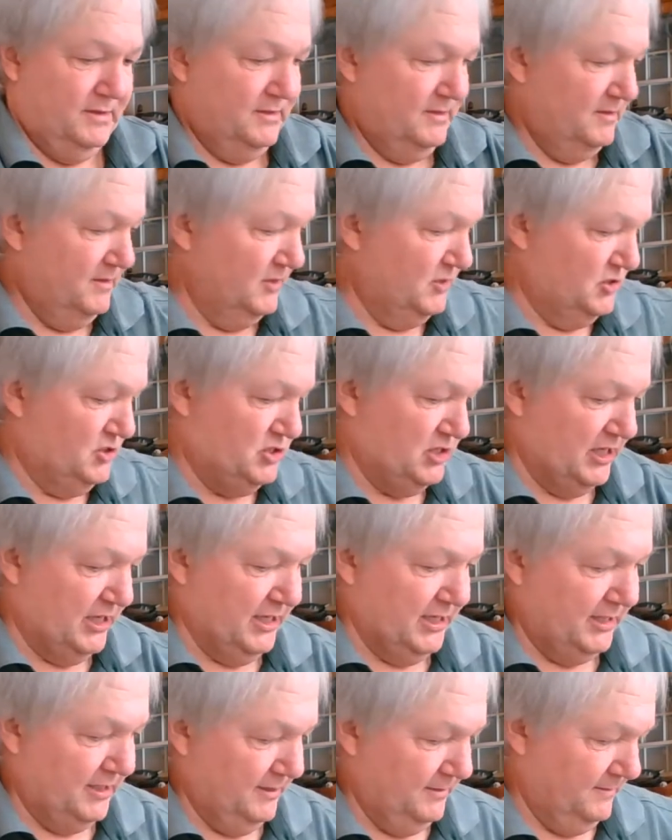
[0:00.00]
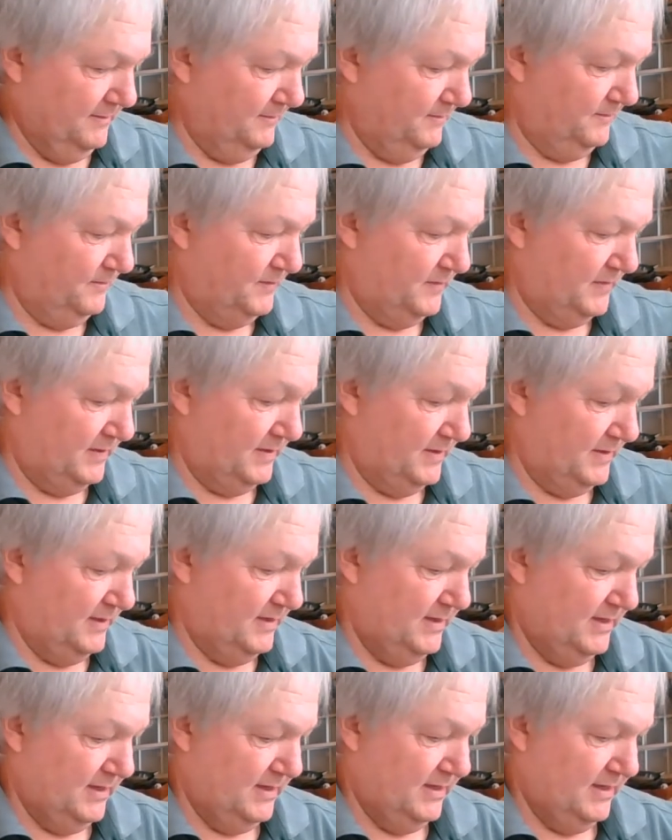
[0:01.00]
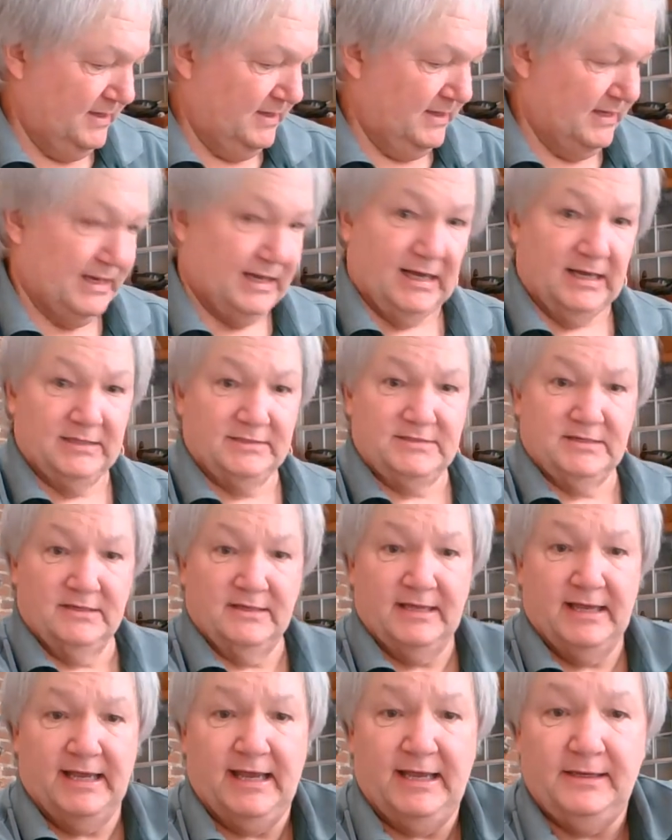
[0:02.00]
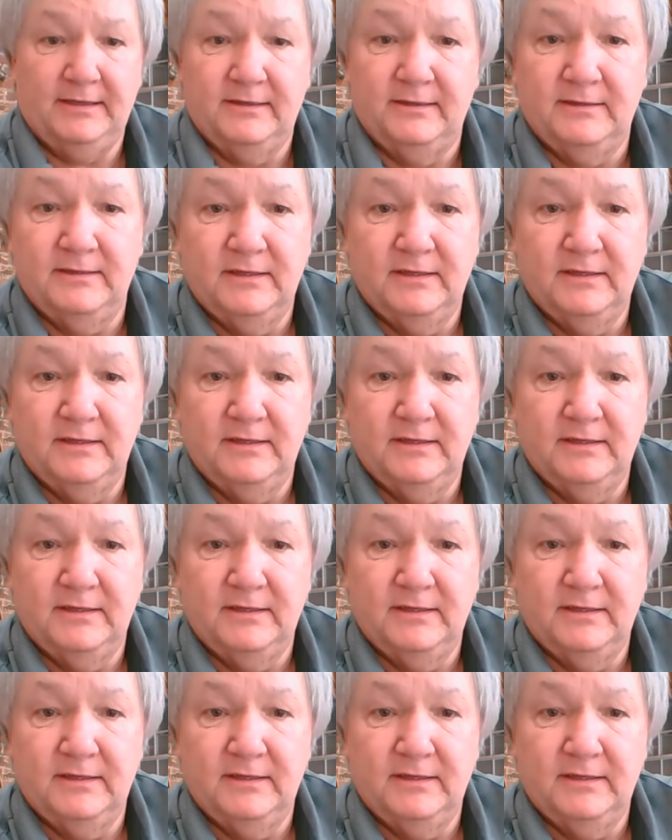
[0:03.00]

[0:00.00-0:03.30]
the jig onto that.